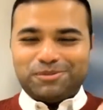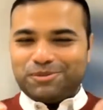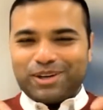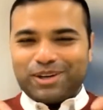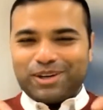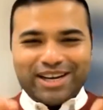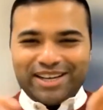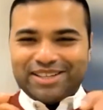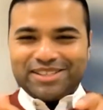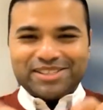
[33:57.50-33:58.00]

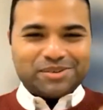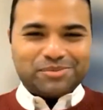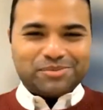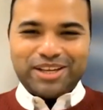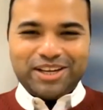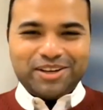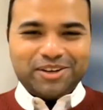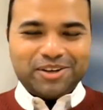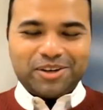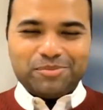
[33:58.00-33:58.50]
writing
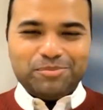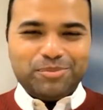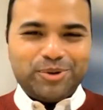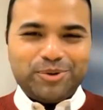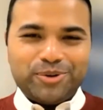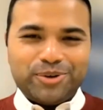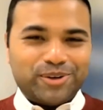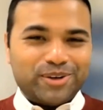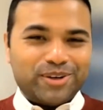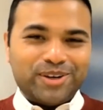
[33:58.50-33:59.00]
something in a
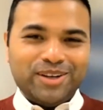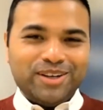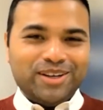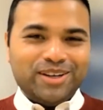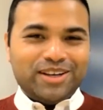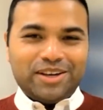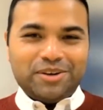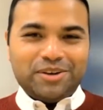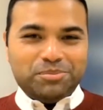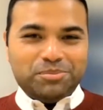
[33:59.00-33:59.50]
computer
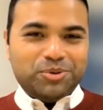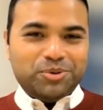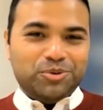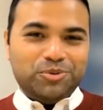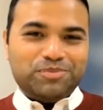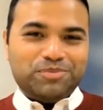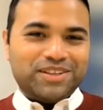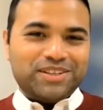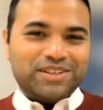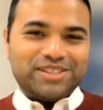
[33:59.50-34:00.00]
and
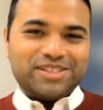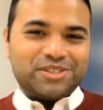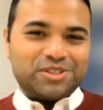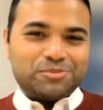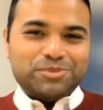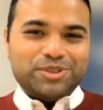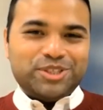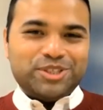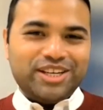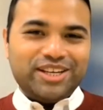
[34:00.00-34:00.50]
boom, there's
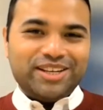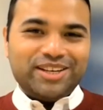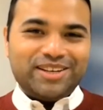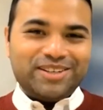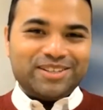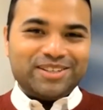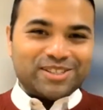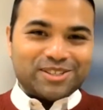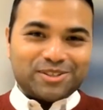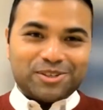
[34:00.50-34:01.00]
this machine
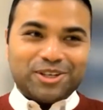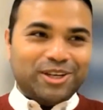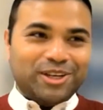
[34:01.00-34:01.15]
and it's